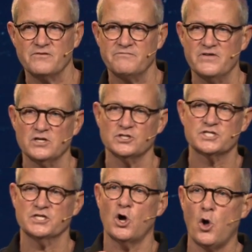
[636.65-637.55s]

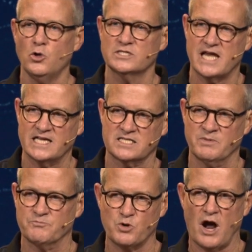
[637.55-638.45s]
fulfills an Old
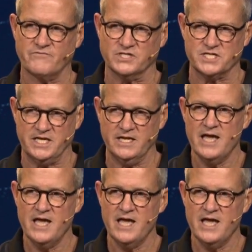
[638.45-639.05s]
Testament prophecy.